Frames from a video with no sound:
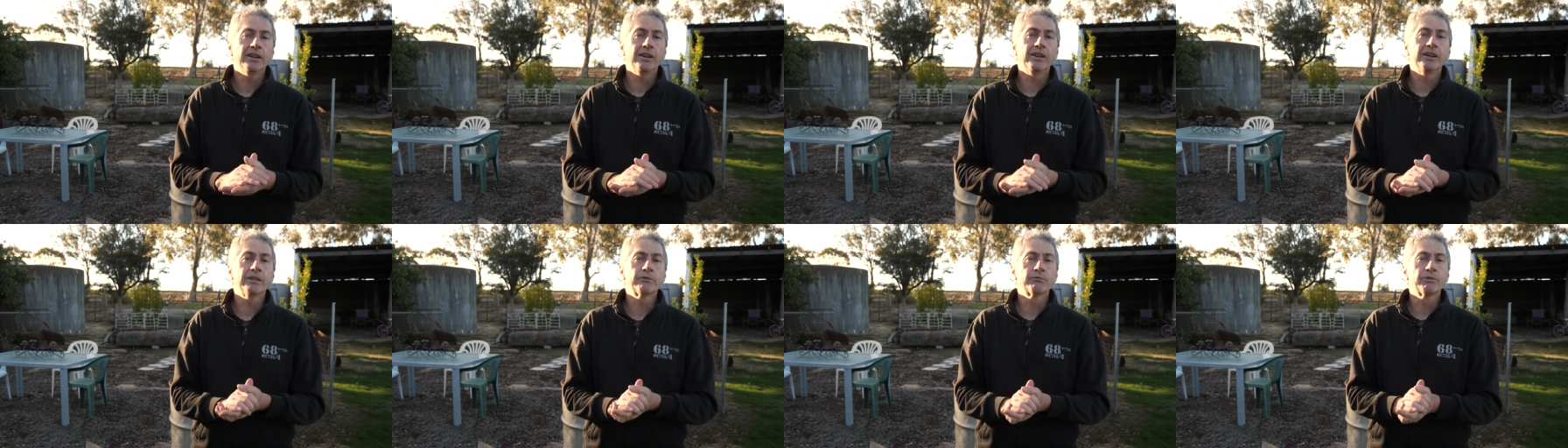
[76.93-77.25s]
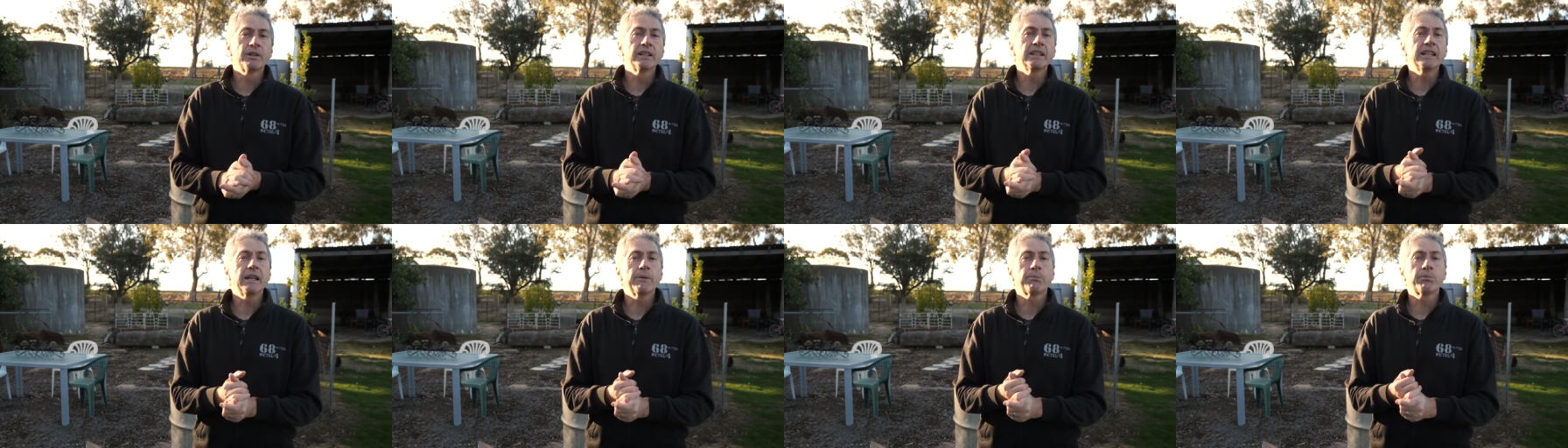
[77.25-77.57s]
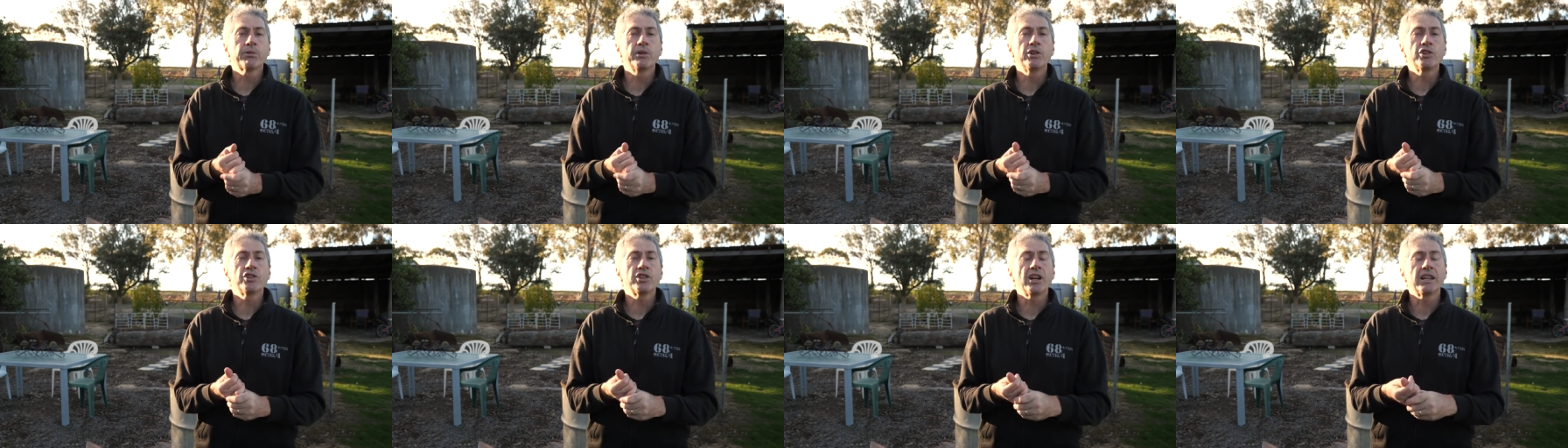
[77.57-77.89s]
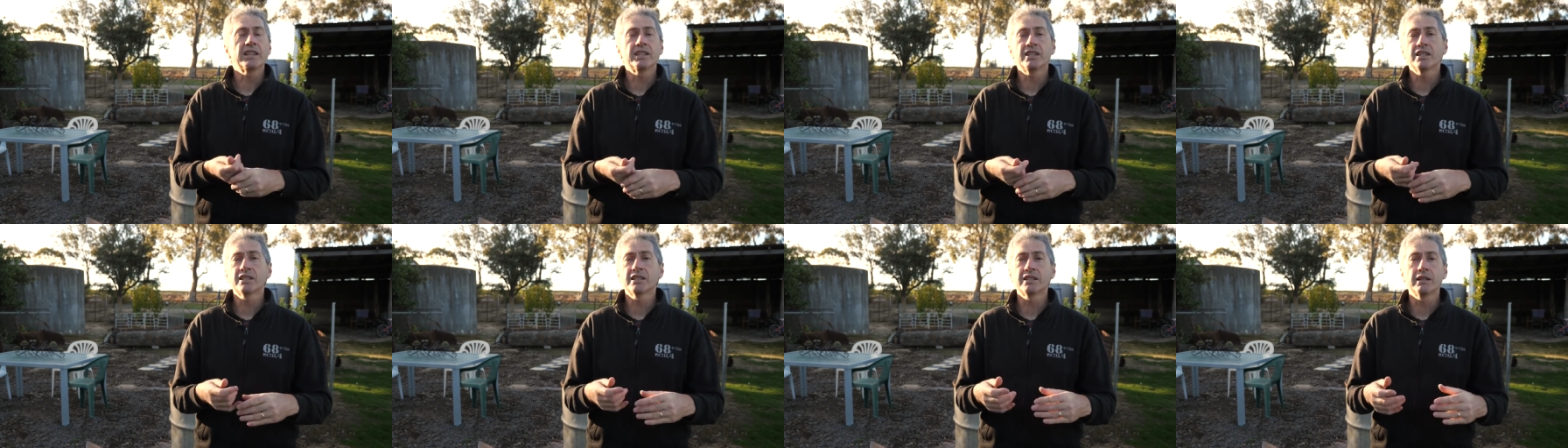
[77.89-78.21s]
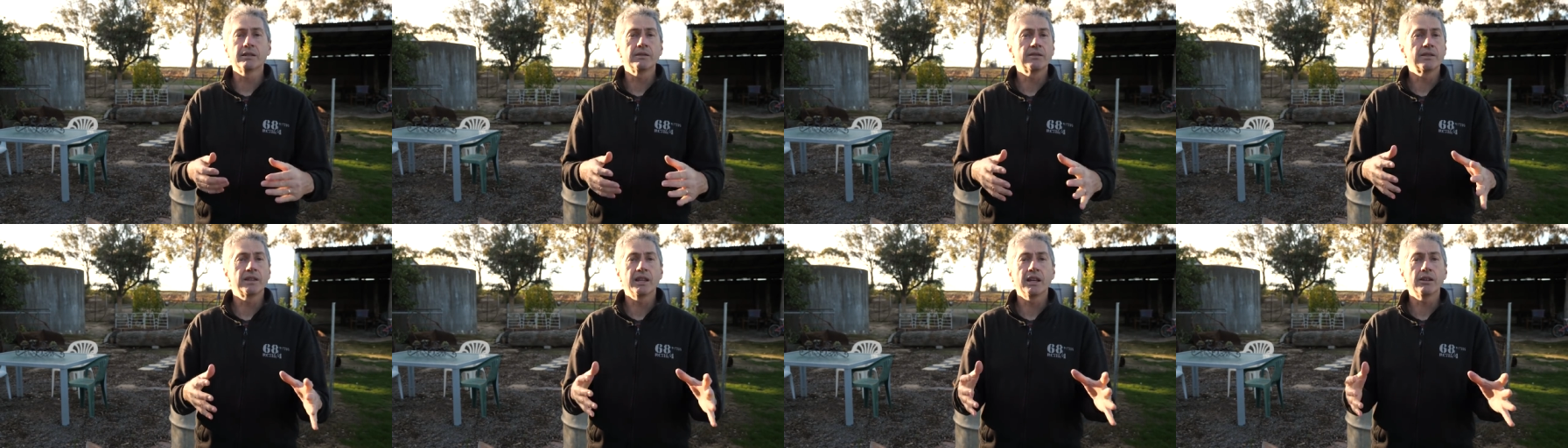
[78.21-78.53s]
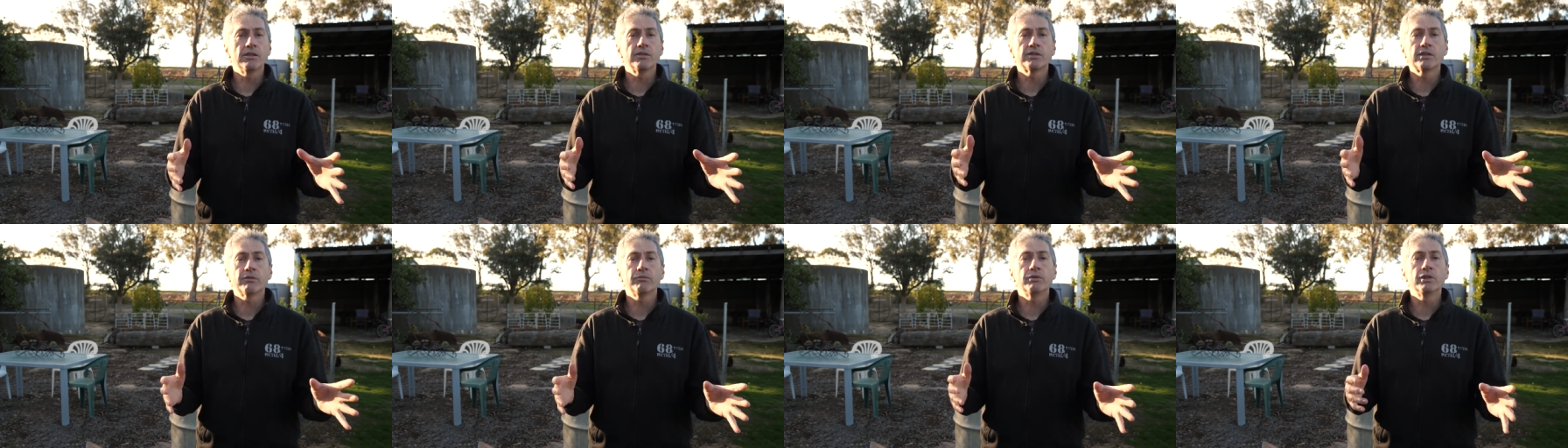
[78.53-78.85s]
I really appreciate just that
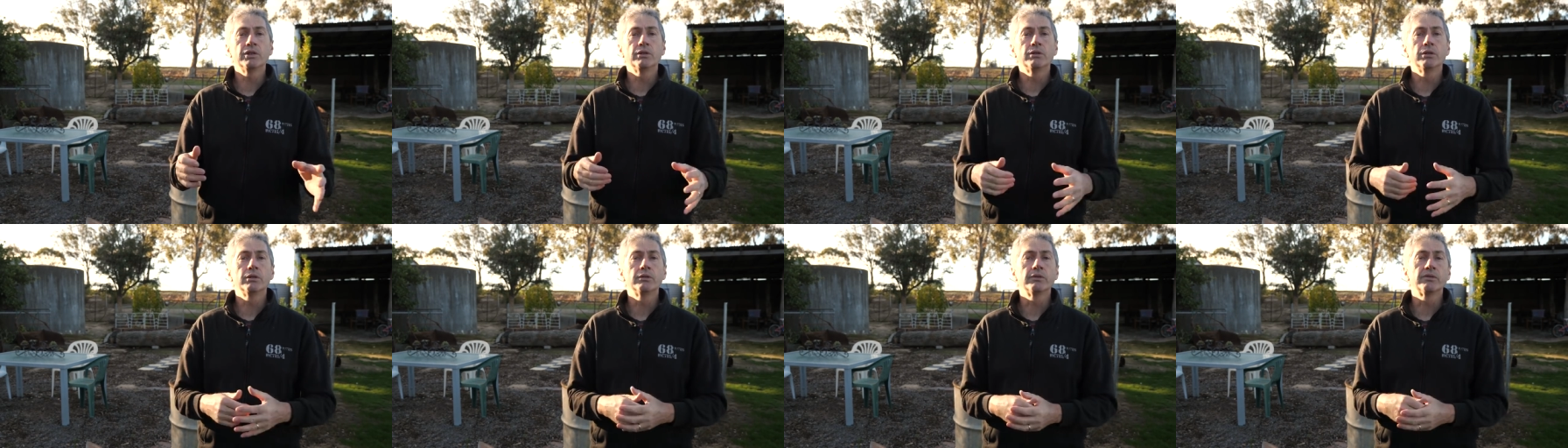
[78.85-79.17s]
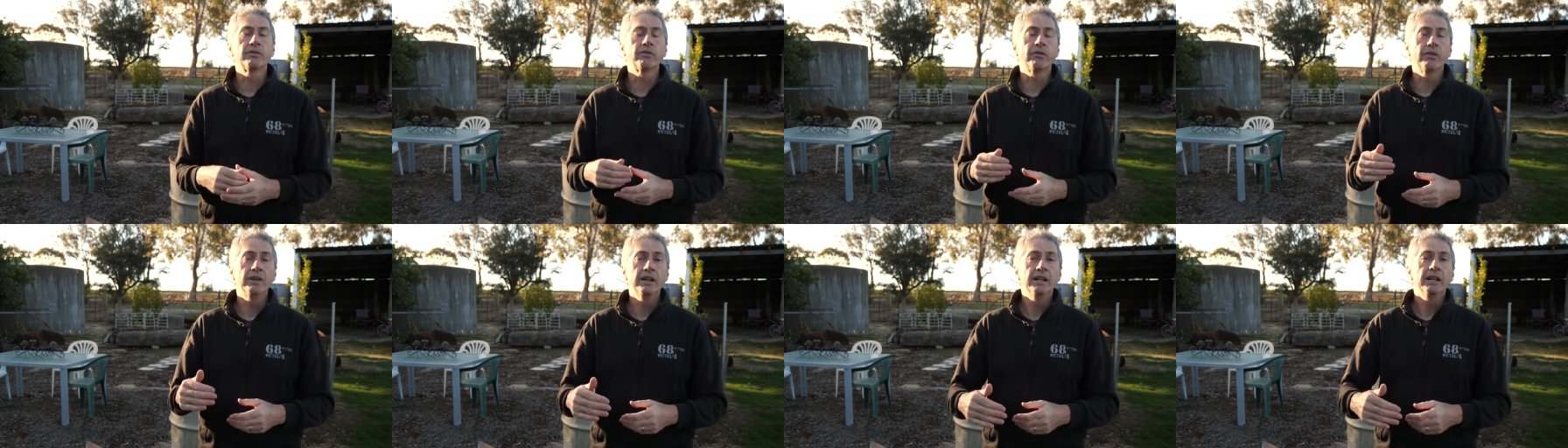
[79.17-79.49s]
those of you who have